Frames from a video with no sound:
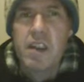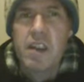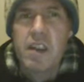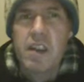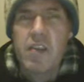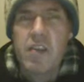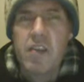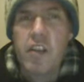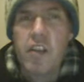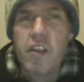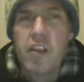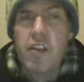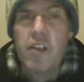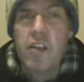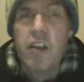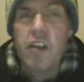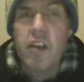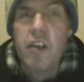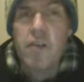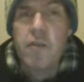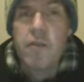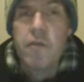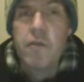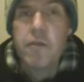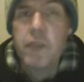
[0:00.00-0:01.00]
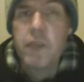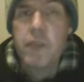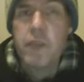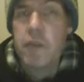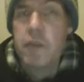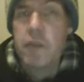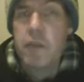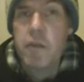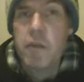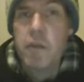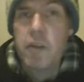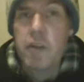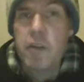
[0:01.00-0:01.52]
so the whole
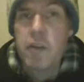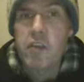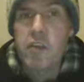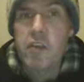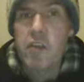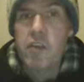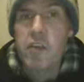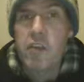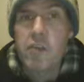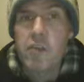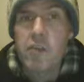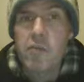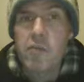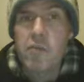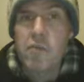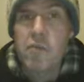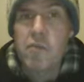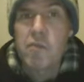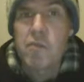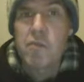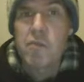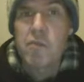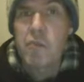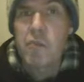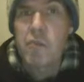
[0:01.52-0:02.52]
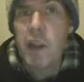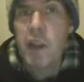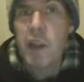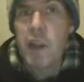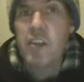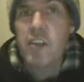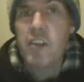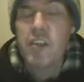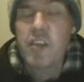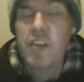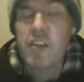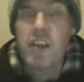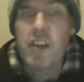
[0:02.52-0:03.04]
thing was
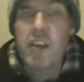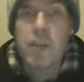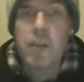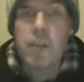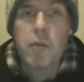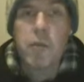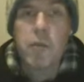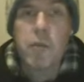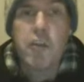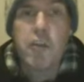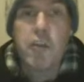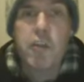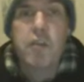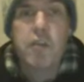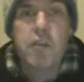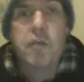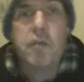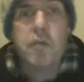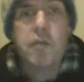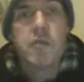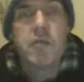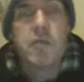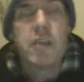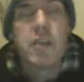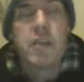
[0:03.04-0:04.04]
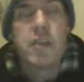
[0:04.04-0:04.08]
basically unworkable.